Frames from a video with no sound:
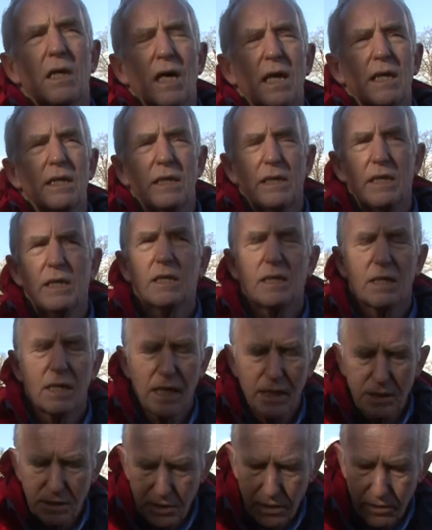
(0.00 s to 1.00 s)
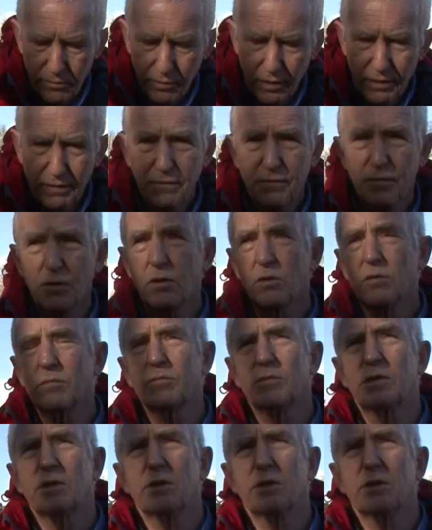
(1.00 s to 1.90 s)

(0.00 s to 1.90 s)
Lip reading: And a year later we formed